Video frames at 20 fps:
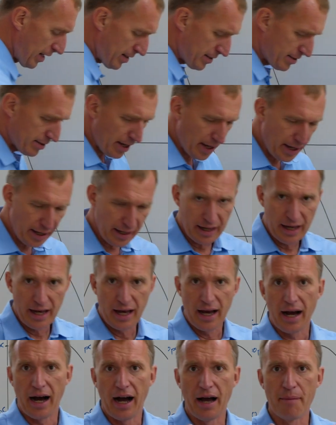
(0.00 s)
let's say
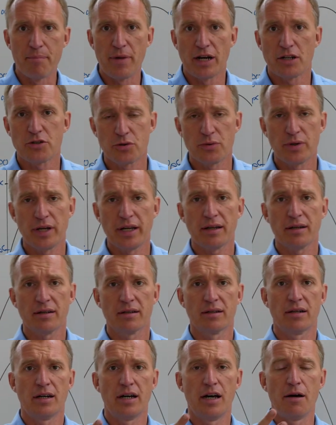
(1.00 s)
I'm
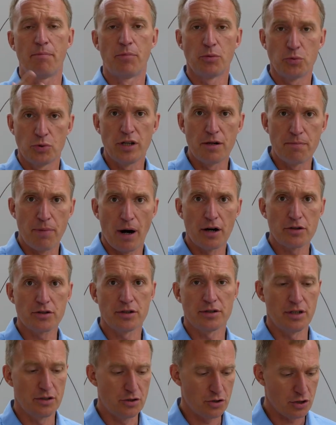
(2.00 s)
measuring a real
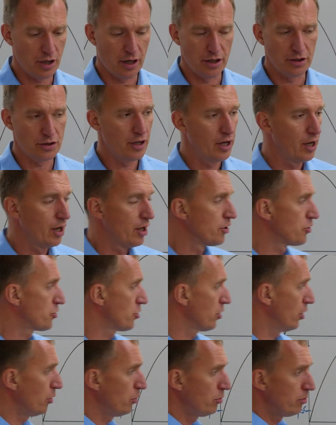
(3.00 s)
partial discharge.
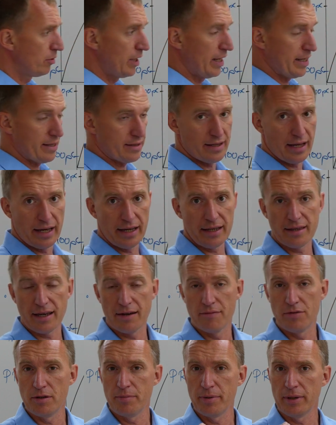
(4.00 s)
So let's say
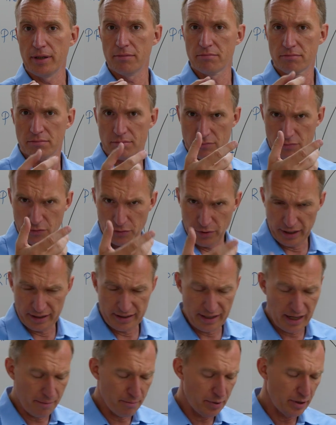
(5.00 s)
there will be, for
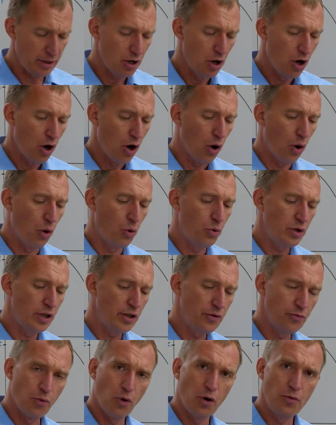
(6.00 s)
example,
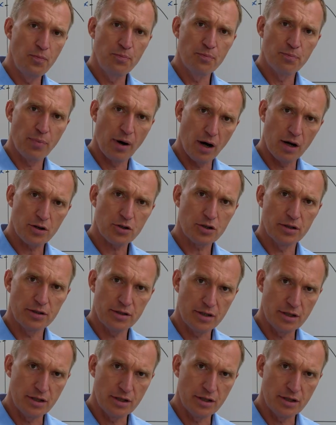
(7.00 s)
only one partial